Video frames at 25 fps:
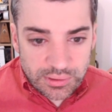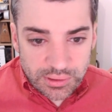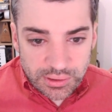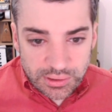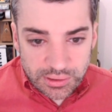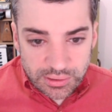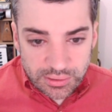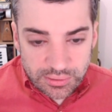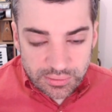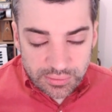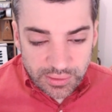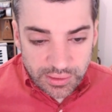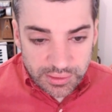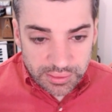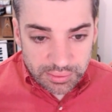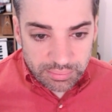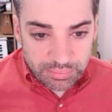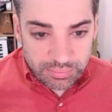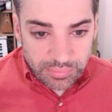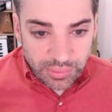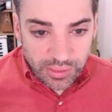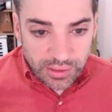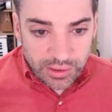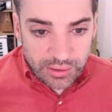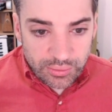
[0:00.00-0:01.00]
uh, that
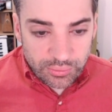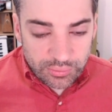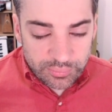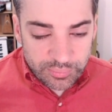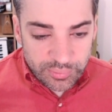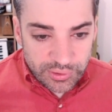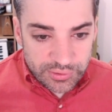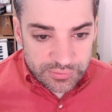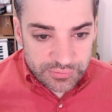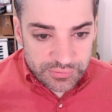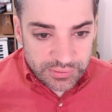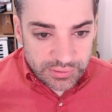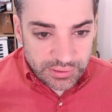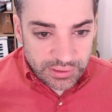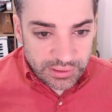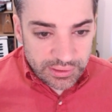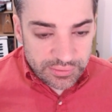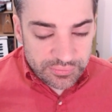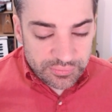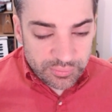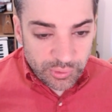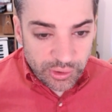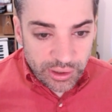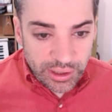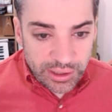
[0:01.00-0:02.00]
thing or person, I
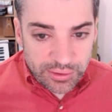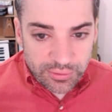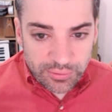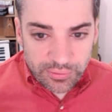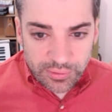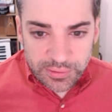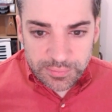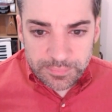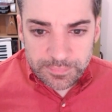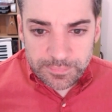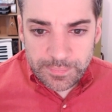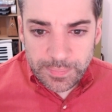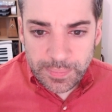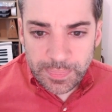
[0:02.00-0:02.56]
guess more accurately.